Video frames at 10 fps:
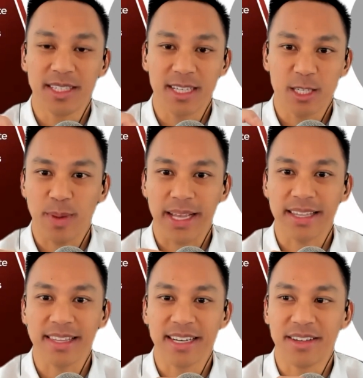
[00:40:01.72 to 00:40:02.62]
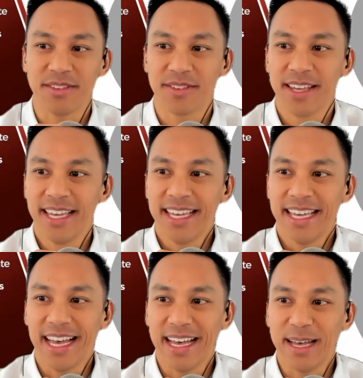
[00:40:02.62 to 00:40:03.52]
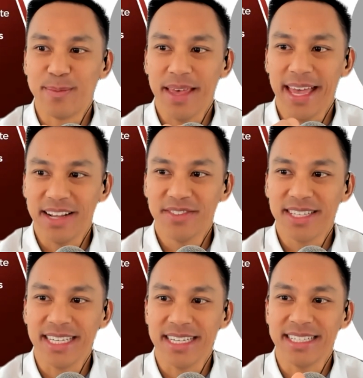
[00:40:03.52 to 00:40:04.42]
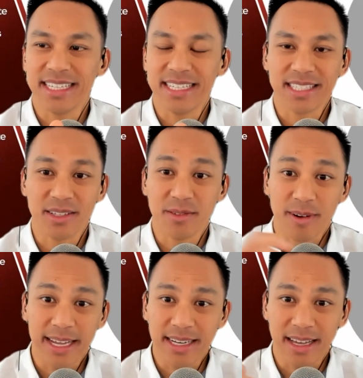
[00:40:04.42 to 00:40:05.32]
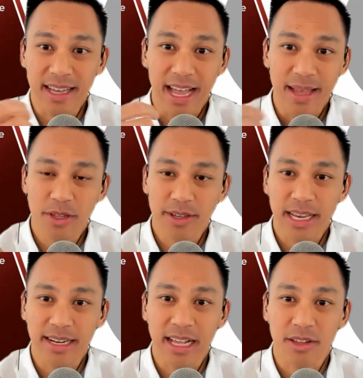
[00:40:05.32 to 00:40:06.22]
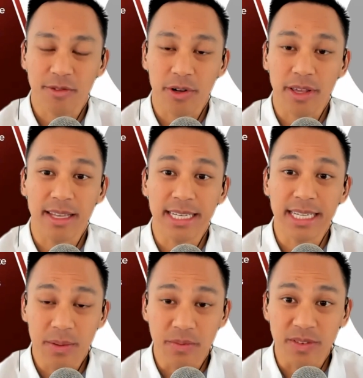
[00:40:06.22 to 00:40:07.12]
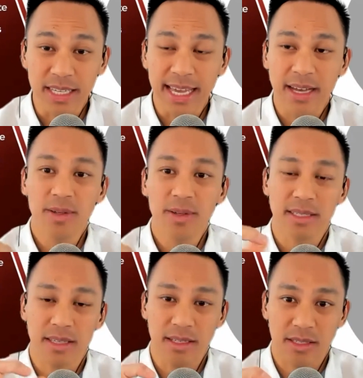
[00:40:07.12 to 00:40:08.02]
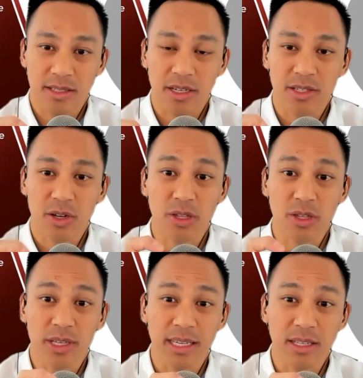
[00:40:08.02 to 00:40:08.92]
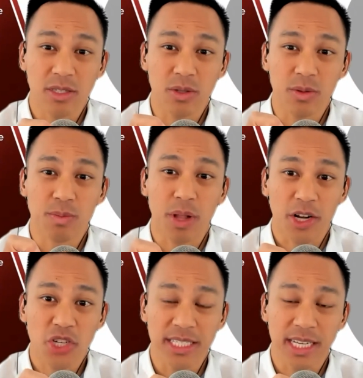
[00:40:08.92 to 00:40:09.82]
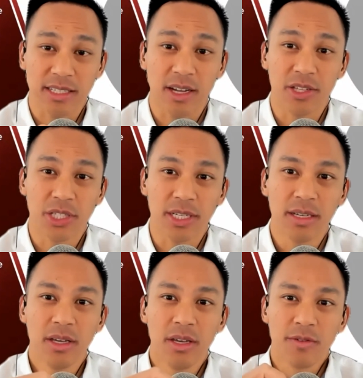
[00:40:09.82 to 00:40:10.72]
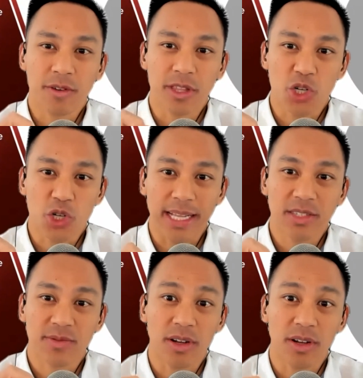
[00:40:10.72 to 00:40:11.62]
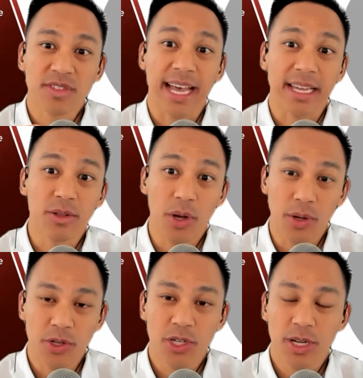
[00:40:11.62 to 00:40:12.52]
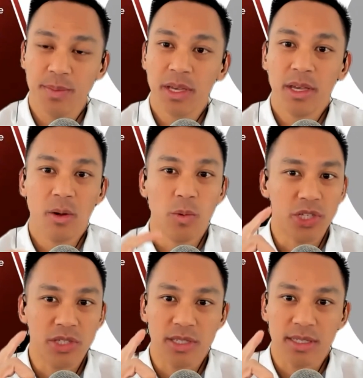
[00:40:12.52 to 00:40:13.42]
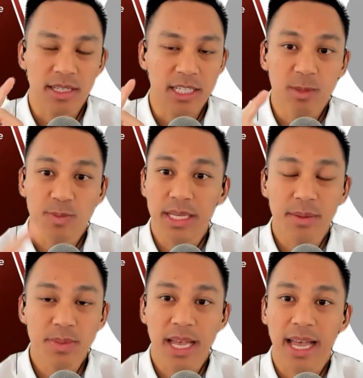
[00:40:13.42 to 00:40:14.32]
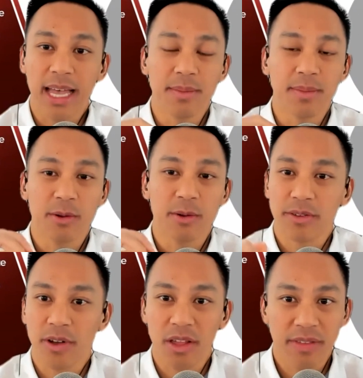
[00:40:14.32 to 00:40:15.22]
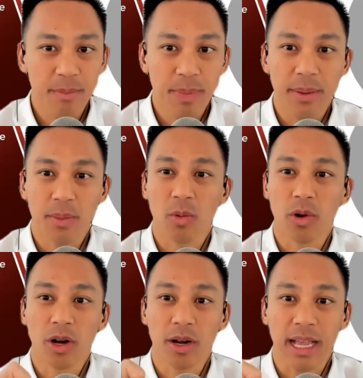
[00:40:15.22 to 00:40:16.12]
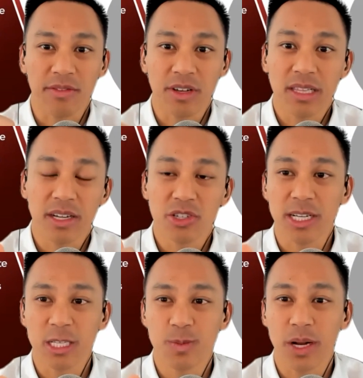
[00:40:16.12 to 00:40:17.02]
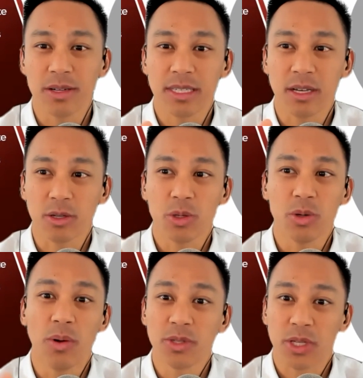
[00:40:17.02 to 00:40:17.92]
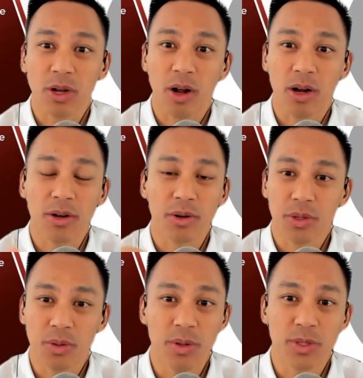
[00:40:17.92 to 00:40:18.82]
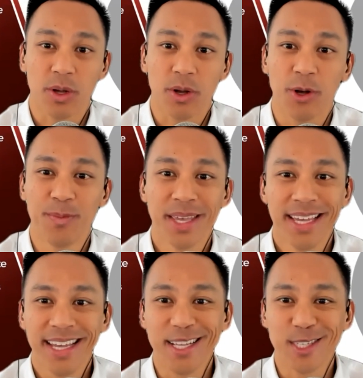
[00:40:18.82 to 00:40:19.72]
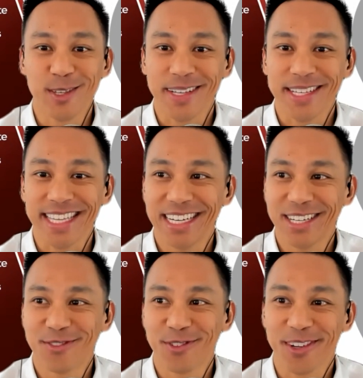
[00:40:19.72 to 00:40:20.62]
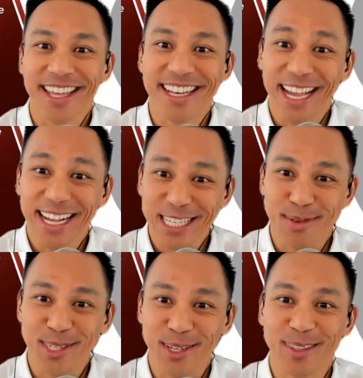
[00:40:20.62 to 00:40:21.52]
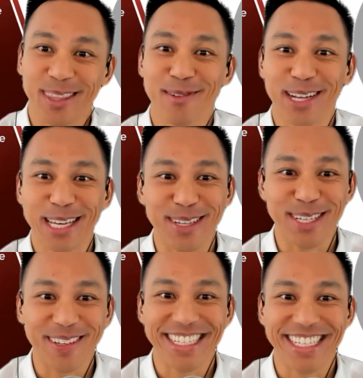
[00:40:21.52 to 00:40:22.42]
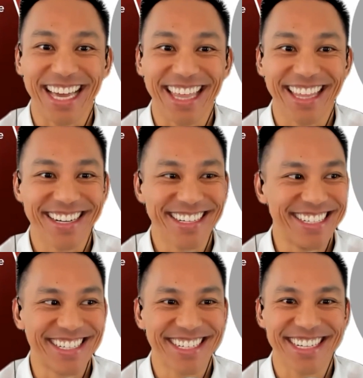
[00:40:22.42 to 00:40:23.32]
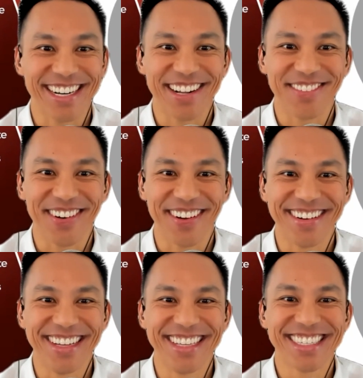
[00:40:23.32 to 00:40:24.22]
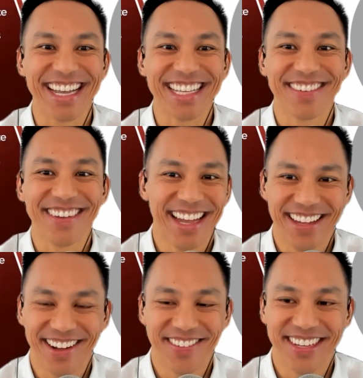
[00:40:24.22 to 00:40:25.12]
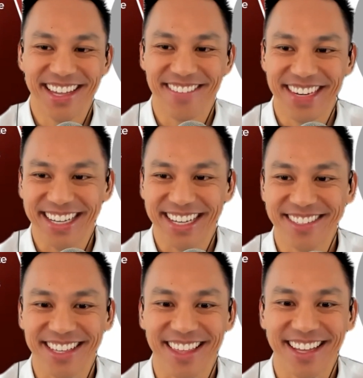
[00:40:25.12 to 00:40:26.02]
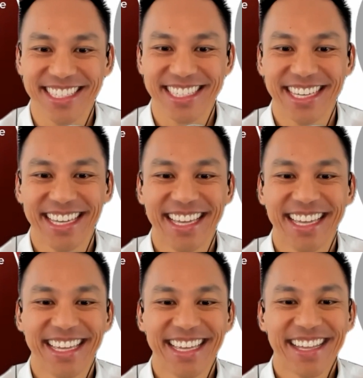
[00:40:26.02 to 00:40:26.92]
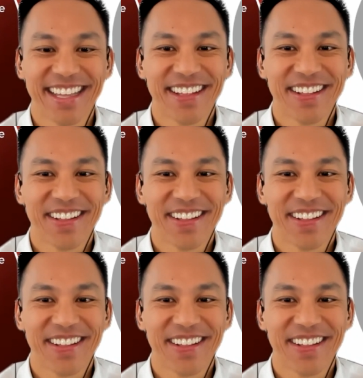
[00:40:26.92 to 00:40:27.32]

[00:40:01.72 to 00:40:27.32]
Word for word: just the speculative NFTs into, right? I'm looking in California, the DMV now is going to start looking into blockchain technology for the transfer of title ownership, which is just going to speed up time, get rid of all of that paperwork, have clear transparency on who owns a car or who owns a home. And so excited for the next episode that we're going to be doing together and just sharing more insights. But yeah, Arvin, do you have any closing thoughts? Yeah, I